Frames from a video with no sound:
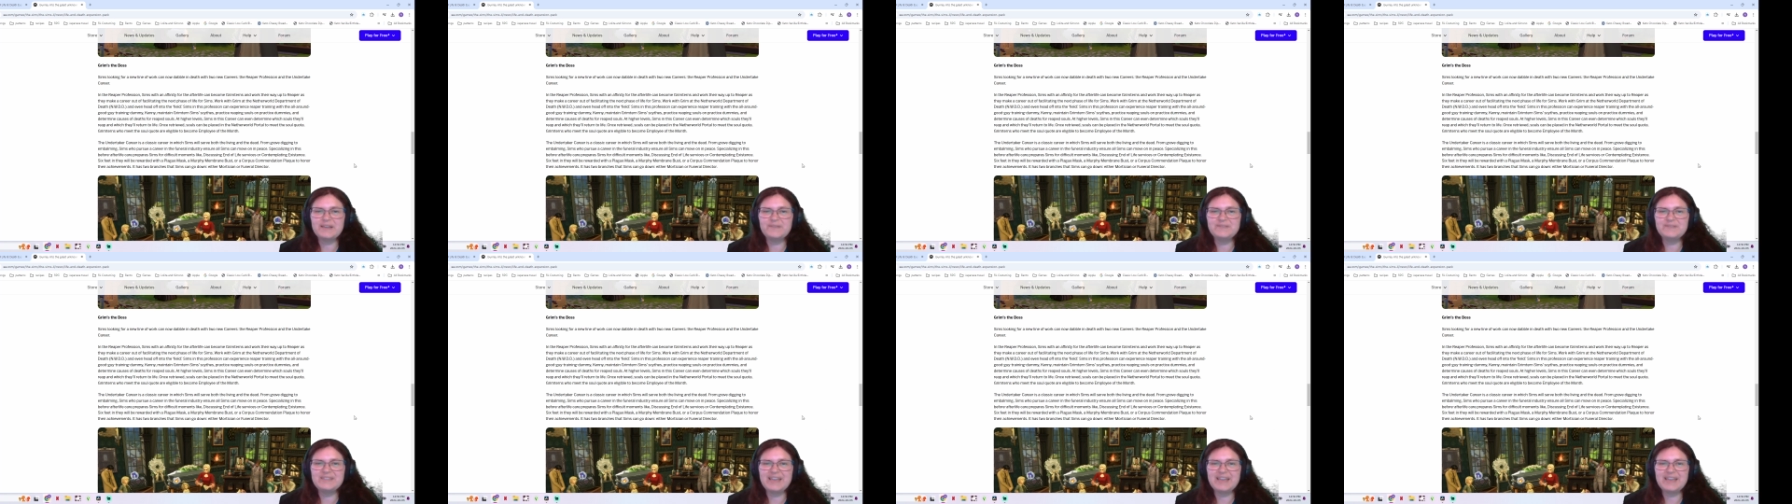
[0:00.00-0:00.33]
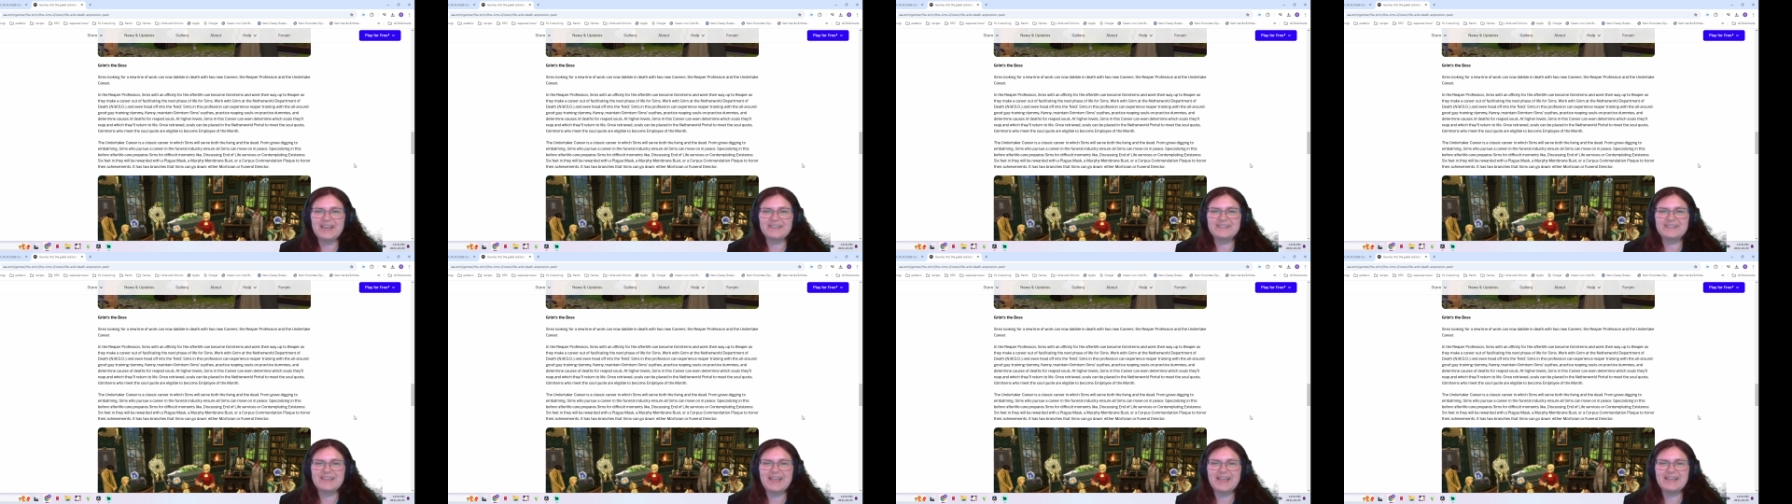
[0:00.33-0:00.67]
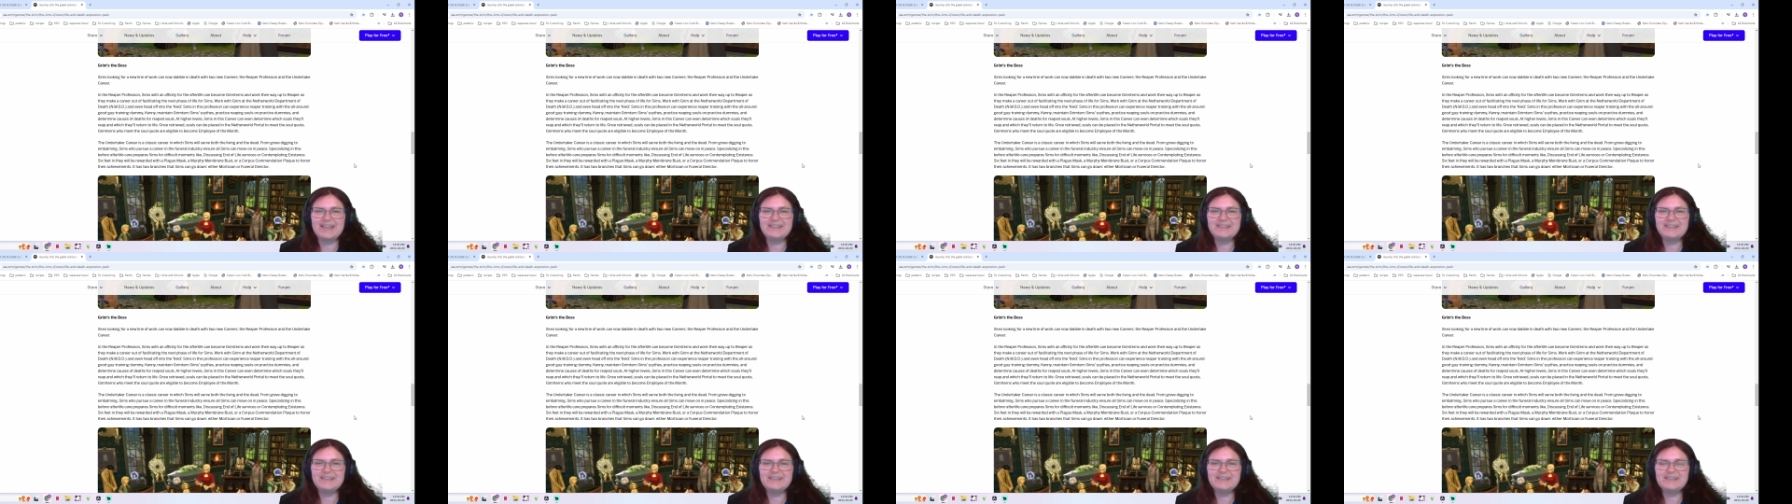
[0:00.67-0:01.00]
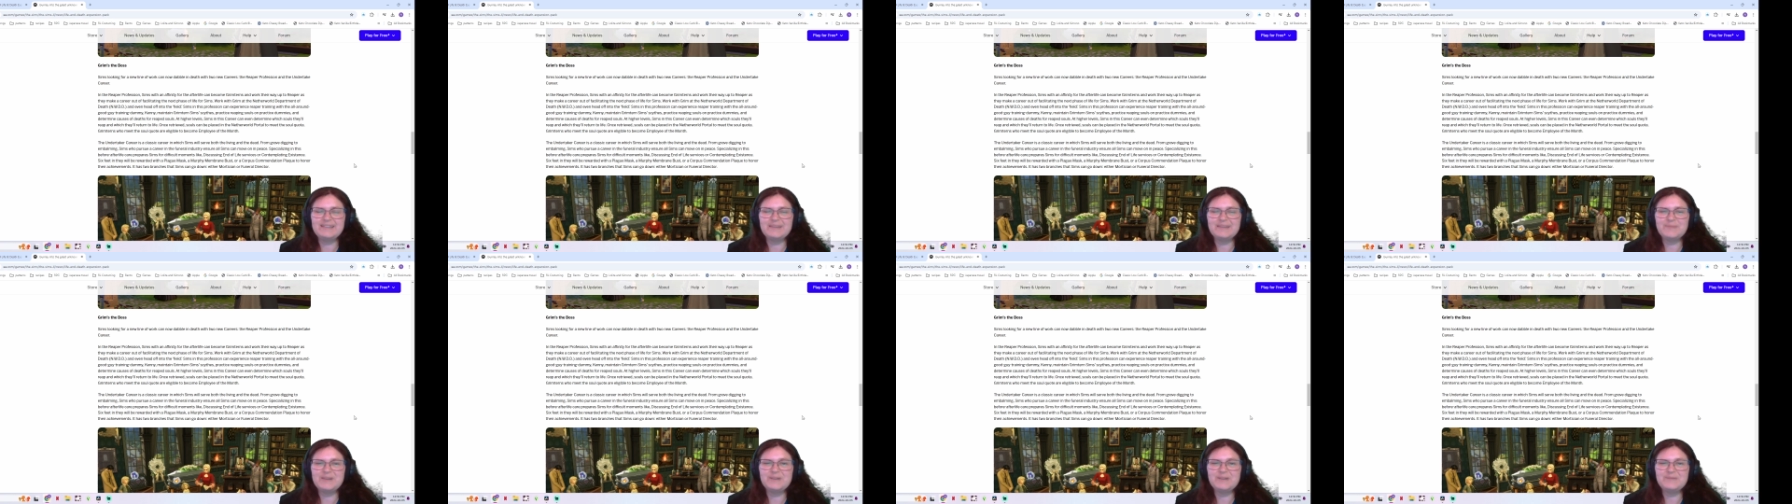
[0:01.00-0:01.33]
of Death,
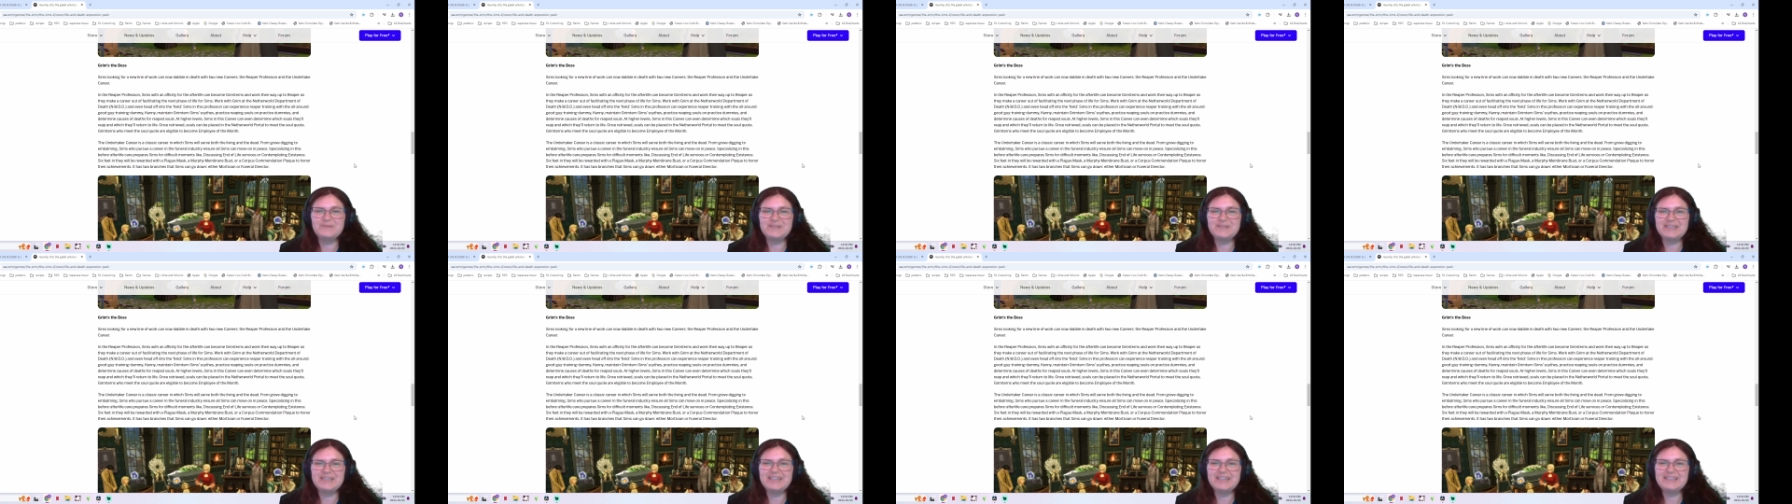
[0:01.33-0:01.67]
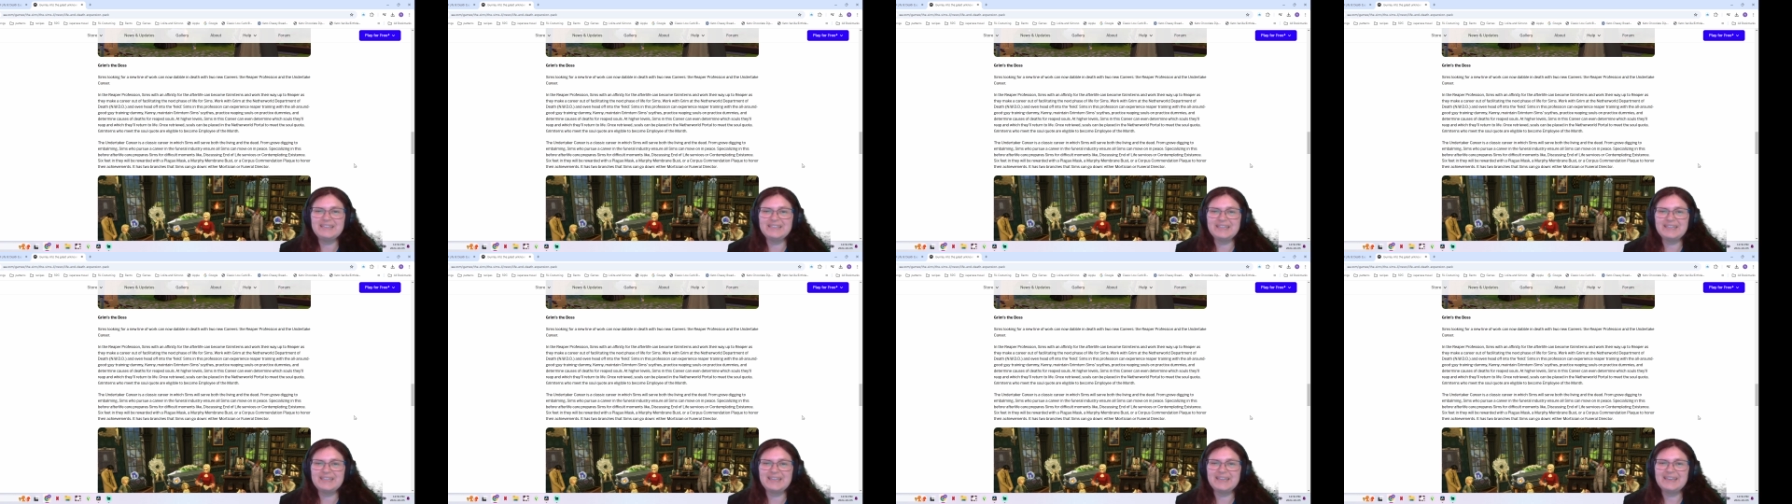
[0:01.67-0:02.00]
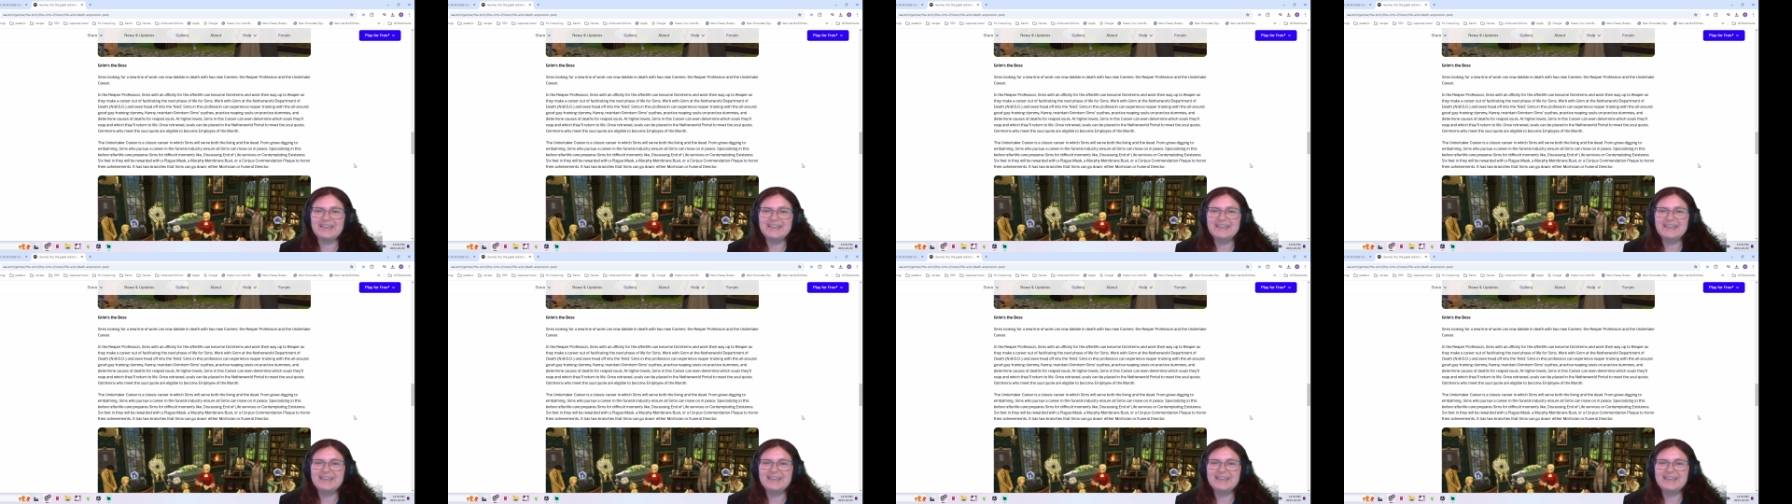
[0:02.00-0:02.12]
NWDD,